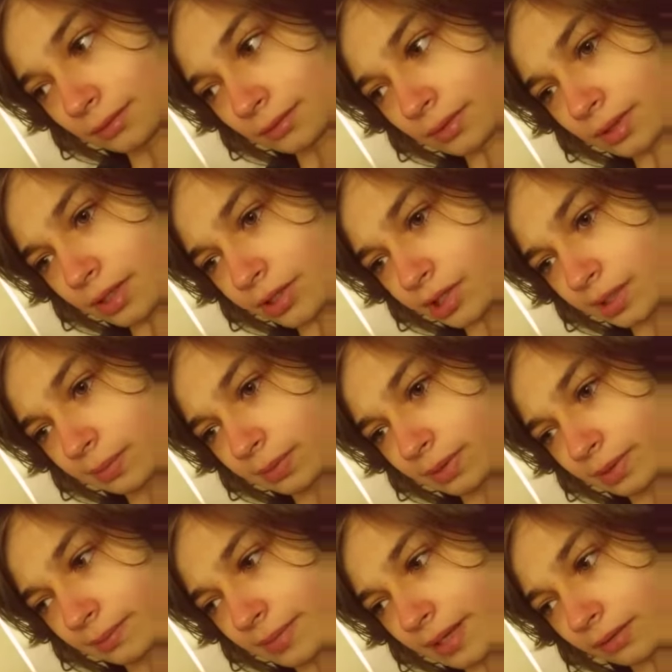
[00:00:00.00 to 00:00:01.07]
Why should I
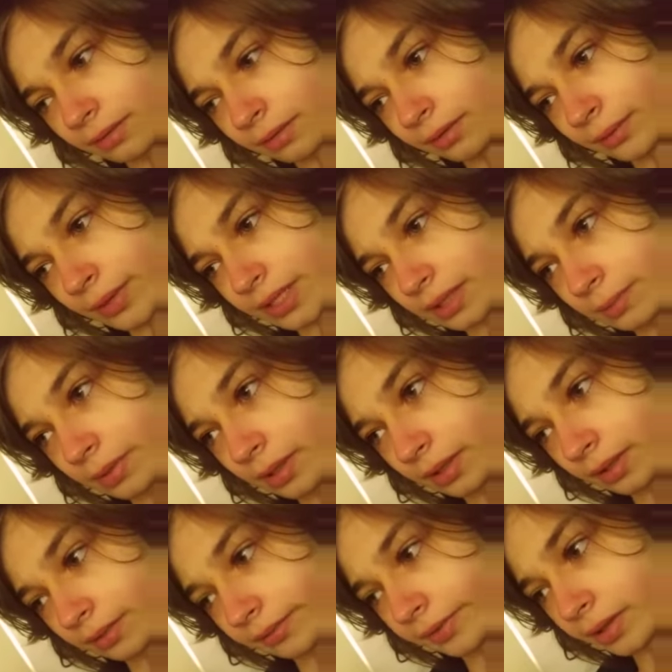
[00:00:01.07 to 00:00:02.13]
put background noise at the beginning of the